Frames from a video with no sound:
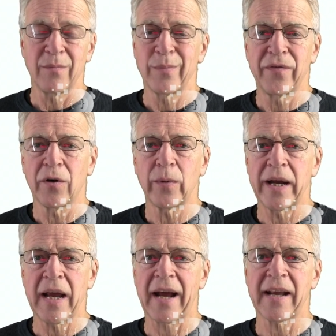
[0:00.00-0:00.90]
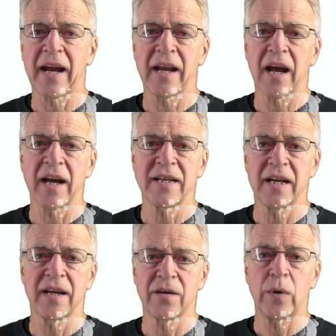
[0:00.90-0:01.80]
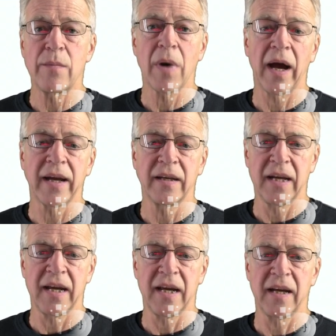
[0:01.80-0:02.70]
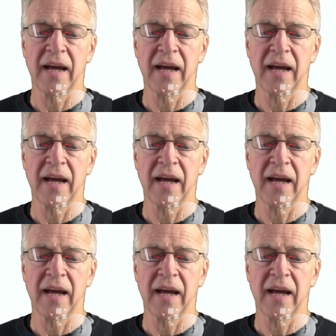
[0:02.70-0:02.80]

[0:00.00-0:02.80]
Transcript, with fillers: before we had any idea that we might need